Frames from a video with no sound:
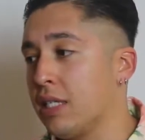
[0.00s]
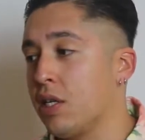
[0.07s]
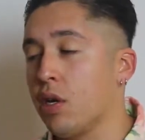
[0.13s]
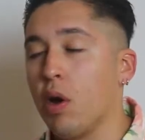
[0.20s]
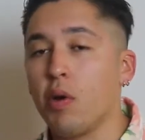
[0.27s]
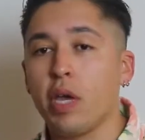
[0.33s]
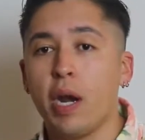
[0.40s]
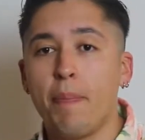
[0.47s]
to
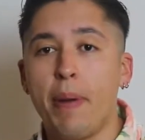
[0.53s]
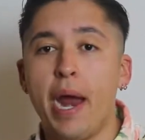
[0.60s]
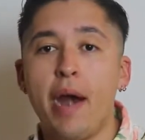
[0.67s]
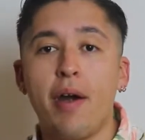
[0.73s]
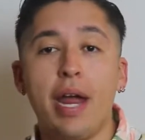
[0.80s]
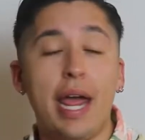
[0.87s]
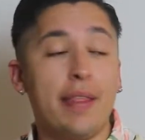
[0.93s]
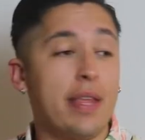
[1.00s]
go get a
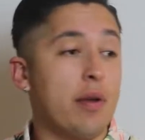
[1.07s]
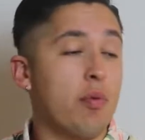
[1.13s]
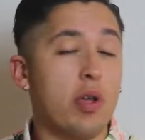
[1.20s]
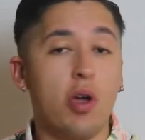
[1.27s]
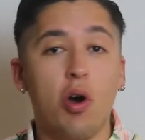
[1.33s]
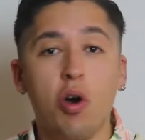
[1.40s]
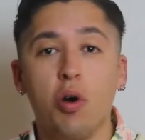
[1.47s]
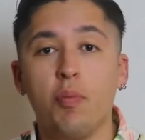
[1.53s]
parrot and then
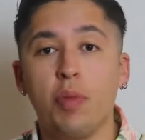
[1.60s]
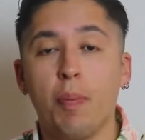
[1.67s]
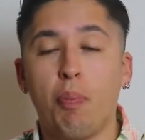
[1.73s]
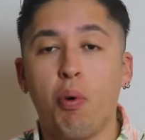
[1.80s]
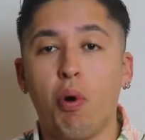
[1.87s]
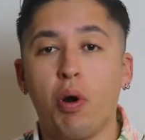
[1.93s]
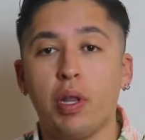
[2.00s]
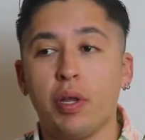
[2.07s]
rehome the
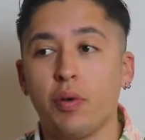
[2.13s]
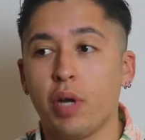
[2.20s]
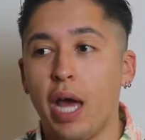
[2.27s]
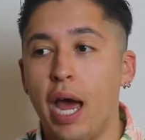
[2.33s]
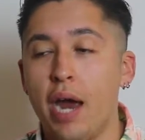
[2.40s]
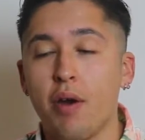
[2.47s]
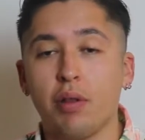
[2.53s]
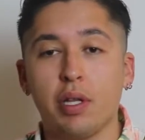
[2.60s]
poor little
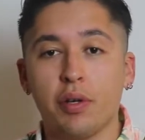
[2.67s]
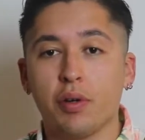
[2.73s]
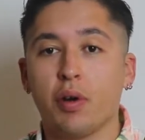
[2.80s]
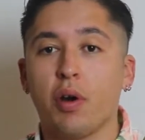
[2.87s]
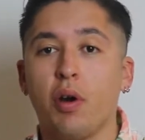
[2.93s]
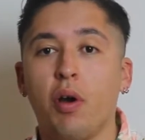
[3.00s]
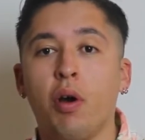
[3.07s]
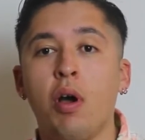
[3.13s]
guy or little
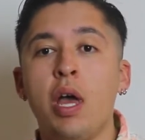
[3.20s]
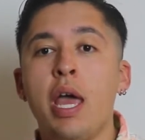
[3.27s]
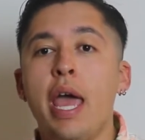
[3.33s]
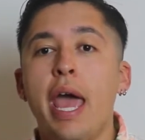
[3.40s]
girl